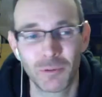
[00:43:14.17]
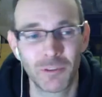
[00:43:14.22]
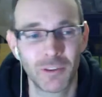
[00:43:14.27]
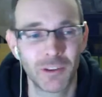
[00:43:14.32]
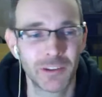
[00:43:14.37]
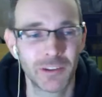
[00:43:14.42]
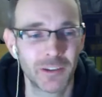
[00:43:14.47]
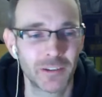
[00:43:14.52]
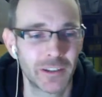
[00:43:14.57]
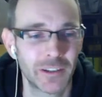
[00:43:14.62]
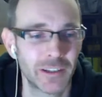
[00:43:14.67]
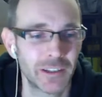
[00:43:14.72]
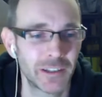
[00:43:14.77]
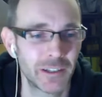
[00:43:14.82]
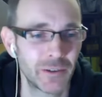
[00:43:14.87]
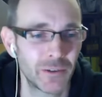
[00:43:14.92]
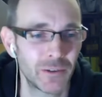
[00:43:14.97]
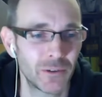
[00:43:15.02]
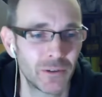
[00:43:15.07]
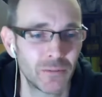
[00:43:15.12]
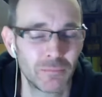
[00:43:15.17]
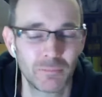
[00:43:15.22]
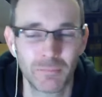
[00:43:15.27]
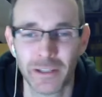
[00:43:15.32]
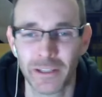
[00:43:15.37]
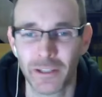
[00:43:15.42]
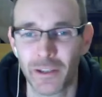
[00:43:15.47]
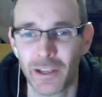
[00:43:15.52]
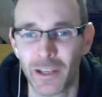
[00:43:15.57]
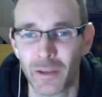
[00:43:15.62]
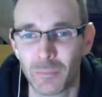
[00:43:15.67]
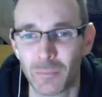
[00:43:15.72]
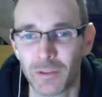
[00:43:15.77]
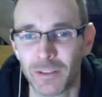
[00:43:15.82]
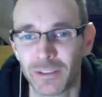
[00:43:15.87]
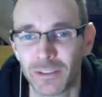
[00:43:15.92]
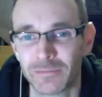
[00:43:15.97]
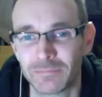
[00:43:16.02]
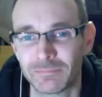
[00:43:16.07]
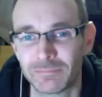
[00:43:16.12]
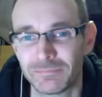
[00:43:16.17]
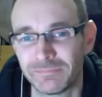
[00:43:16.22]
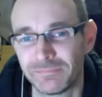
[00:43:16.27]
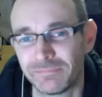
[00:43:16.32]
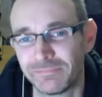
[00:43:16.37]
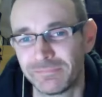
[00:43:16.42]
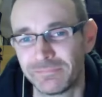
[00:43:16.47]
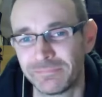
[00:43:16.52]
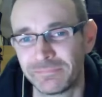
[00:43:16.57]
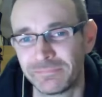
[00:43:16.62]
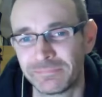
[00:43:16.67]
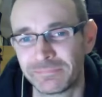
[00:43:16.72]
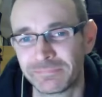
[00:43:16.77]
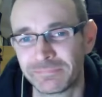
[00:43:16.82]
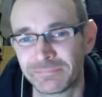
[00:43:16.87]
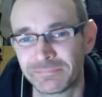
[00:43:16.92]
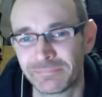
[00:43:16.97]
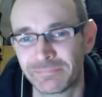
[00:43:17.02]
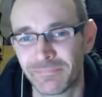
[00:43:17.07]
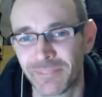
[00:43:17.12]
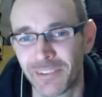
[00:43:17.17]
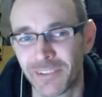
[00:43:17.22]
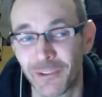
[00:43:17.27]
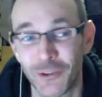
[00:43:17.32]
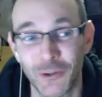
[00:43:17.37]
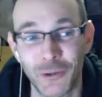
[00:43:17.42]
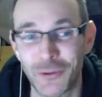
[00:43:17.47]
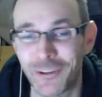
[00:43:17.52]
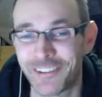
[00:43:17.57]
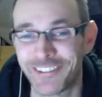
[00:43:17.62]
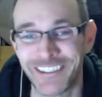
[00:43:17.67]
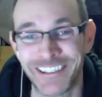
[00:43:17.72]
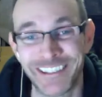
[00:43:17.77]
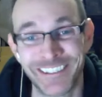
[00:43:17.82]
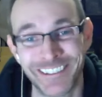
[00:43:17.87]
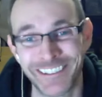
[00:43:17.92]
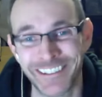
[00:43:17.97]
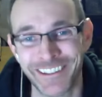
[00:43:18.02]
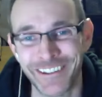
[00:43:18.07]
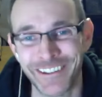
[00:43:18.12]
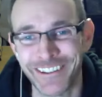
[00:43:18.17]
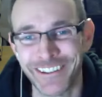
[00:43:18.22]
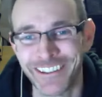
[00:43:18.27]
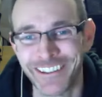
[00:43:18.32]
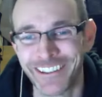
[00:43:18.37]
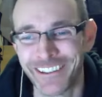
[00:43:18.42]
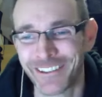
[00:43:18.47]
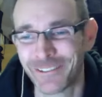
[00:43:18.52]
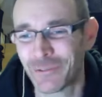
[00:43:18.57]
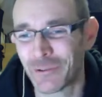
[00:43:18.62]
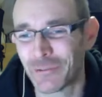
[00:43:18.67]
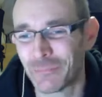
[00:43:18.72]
that don't get you or make you happy. It's not always easy though, as we've